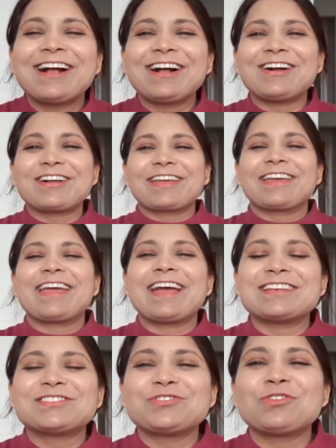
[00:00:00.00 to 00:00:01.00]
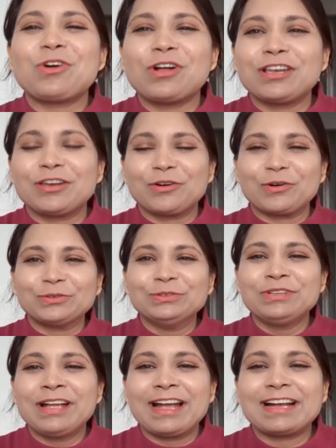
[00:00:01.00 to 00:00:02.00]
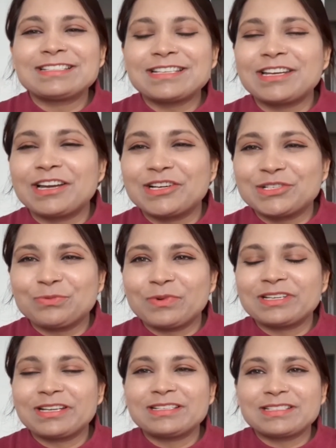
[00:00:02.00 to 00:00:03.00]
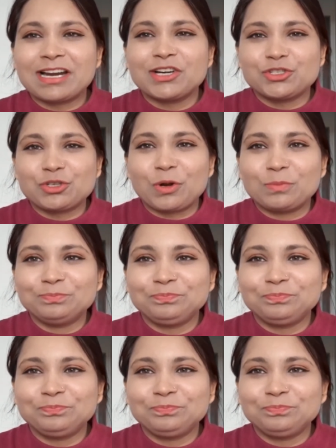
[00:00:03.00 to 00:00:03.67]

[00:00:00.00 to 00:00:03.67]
Okay, as you all know, as a nurse, what is our job?